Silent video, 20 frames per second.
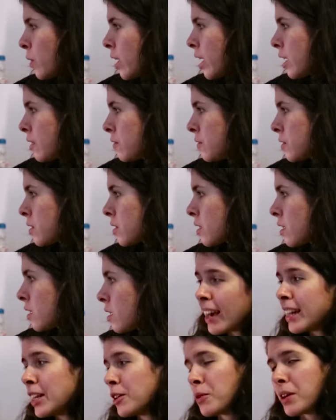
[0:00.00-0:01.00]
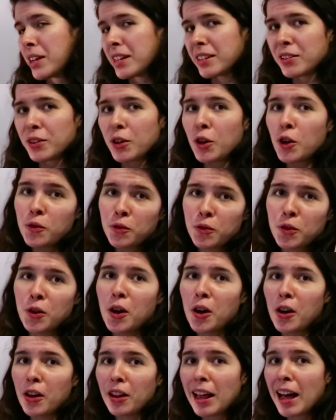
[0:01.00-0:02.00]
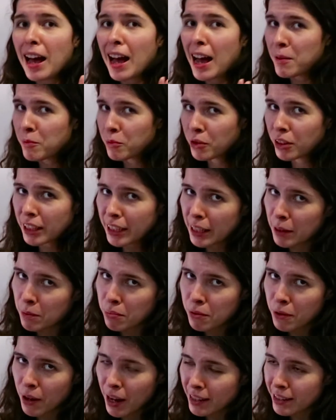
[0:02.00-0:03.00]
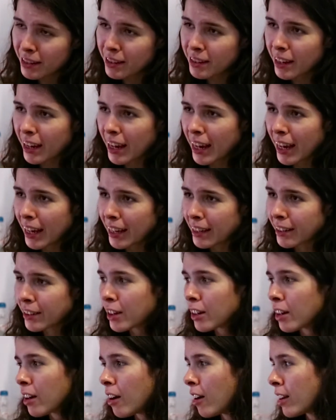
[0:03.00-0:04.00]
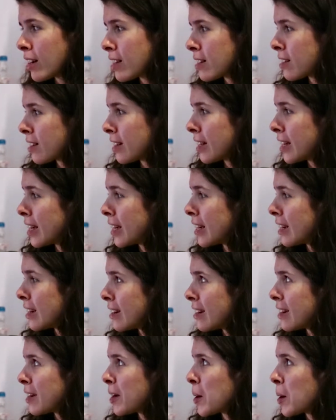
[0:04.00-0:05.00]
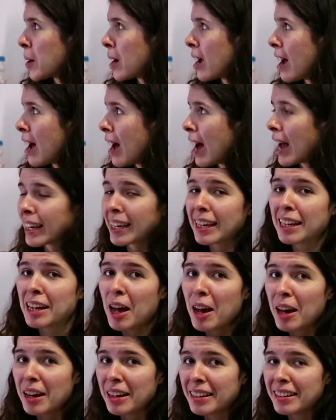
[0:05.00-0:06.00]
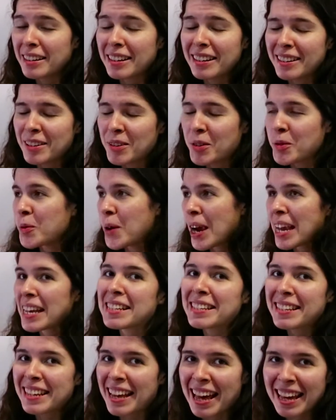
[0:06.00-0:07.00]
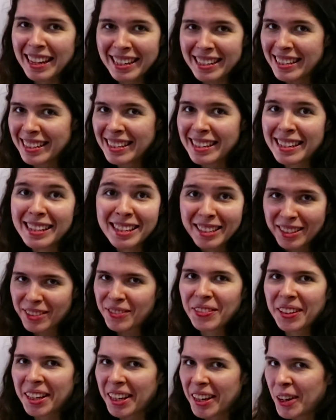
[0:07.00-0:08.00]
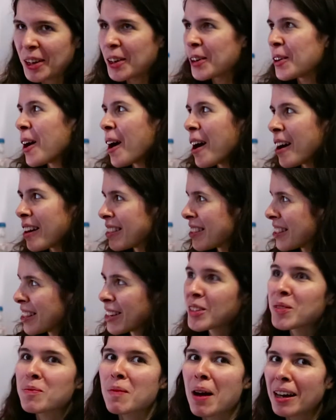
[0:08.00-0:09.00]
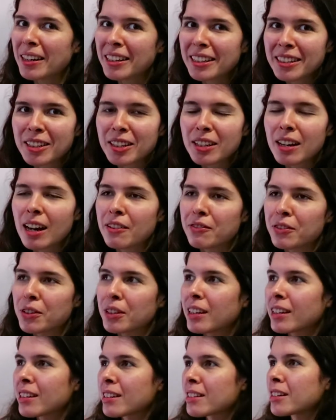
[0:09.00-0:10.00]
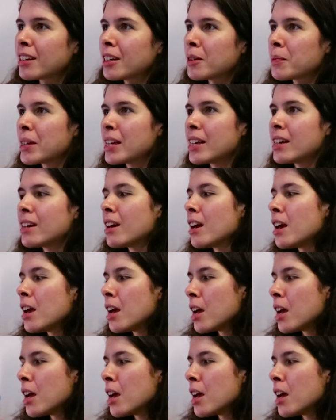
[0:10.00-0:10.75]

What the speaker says: waves. Anyways, overall, I'm really impressed, and honestly, I cannot wait to edit this video on this monitor. I feel like it's gonna be